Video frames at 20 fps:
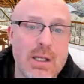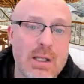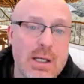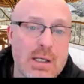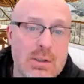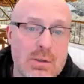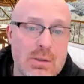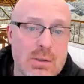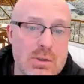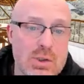
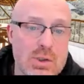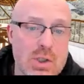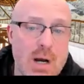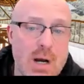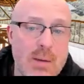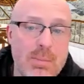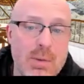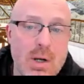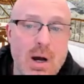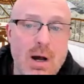like
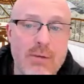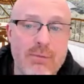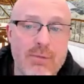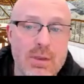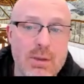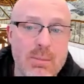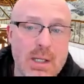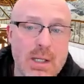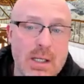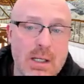chop it off at
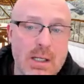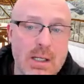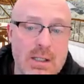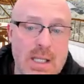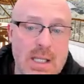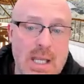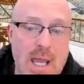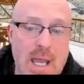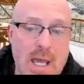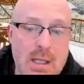the beginning and
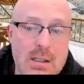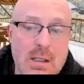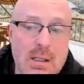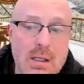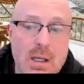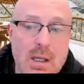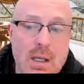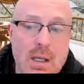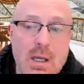the end,